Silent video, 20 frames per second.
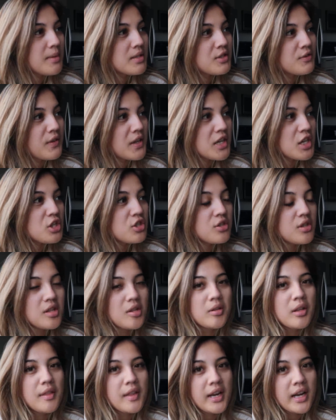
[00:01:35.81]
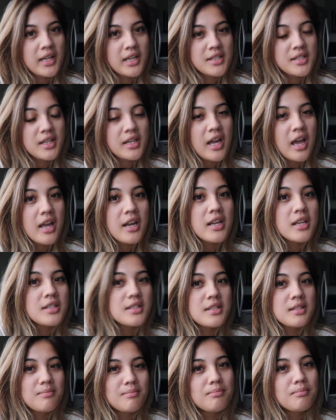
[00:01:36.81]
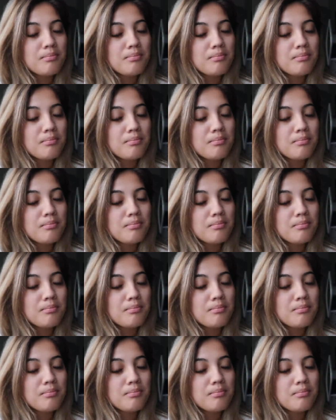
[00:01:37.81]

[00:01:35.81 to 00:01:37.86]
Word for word: much finished. The only thing I need to get is